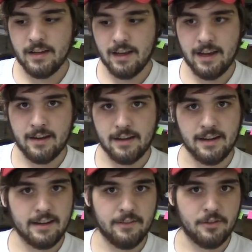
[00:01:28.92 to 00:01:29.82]
And
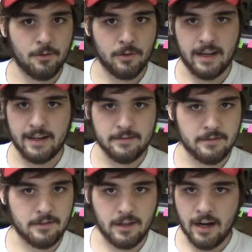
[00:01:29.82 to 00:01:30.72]
it gives you a
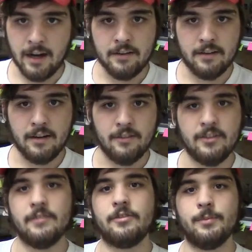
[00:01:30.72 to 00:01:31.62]
lot of
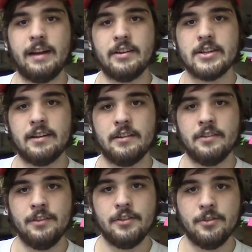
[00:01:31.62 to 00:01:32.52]

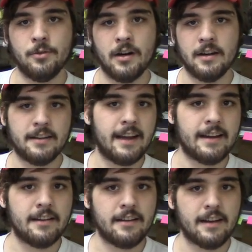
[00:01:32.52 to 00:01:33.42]
information to take
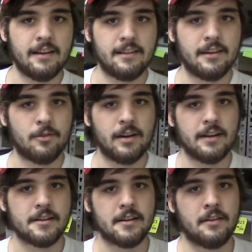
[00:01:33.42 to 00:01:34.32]
into
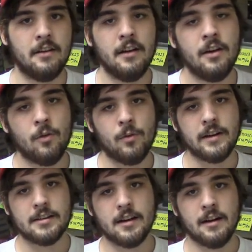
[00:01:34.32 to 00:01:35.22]
consideration,
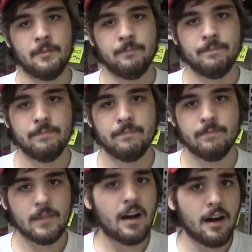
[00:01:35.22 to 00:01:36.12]
which I
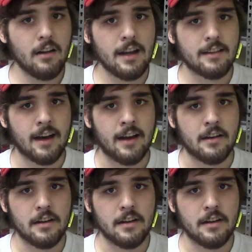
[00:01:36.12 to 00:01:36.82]
like that.